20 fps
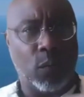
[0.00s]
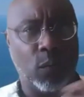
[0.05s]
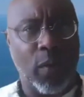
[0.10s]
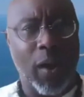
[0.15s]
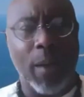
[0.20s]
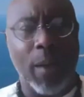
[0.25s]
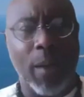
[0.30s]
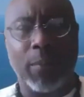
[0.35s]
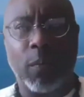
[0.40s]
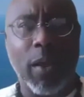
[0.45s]

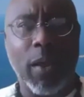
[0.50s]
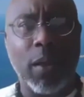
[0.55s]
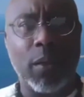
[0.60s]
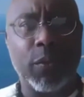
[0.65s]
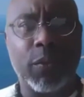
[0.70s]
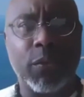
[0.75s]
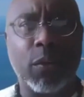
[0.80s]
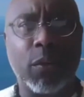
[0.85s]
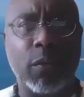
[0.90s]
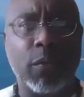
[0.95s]

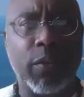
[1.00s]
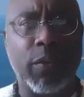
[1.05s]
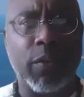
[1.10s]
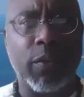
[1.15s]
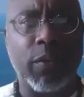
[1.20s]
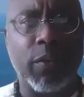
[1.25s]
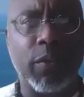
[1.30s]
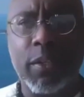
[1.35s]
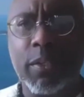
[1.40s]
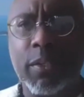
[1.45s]
wraparound
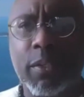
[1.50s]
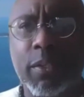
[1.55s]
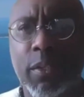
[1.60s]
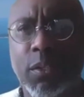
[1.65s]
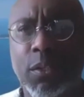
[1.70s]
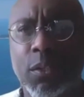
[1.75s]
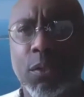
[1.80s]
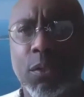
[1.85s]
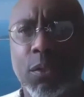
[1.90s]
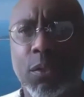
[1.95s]
services
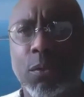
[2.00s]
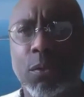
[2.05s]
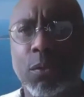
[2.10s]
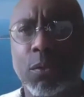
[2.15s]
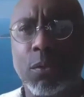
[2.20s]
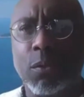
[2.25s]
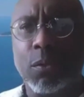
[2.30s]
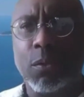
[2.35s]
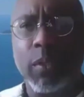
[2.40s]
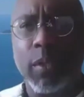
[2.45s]

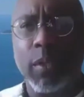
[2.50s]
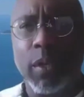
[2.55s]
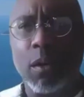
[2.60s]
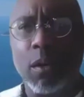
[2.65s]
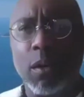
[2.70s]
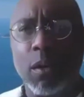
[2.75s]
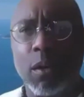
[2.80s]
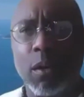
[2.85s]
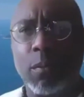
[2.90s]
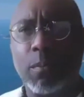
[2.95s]
to
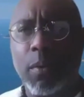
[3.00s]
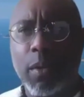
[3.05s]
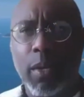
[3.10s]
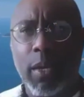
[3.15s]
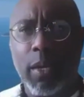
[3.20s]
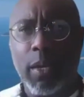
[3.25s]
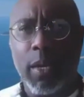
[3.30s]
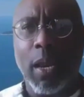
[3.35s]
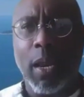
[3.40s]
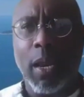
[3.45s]
help
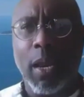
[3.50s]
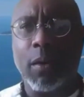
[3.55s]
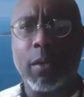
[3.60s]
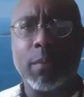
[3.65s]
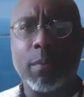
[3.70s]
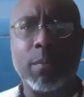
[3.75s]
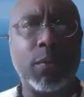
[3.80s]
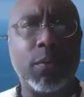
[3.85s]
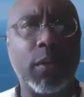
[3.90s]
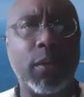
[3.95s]
in our
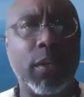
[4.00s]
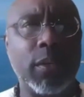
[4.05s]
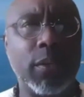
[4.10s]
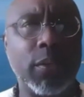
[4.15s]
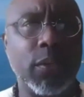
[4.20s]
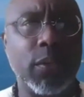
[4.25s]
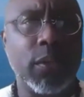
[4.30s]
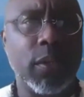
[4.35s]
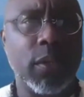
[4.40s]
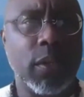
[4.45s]

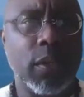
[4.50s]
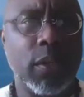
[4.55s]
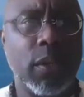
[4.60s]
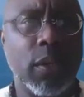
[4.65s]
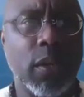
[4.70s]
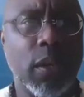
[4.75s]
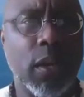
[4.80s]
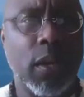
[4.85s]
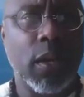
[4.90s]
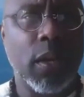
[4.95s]
communities,
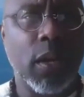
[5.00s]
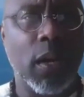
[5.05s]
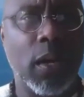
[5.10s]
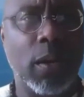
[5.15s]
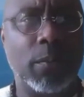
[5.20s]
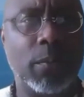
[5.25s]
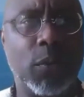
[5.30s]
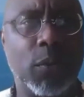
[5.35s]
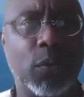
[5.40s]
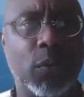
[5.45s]

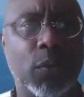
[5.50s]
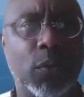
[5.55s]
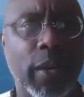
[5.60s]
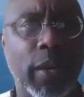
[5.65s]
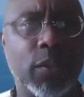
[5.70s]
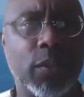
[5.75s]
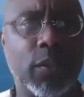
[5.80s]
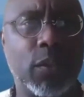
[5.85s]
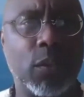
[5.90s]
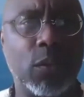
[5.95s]
create
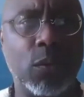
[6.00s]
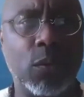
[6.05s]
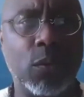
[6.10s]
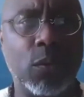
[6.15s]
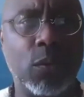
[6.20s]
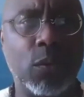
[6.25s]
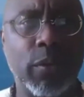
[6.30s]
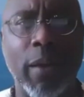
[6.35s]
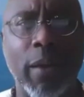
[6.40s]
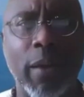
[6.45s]

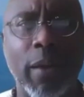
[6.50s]
schools that are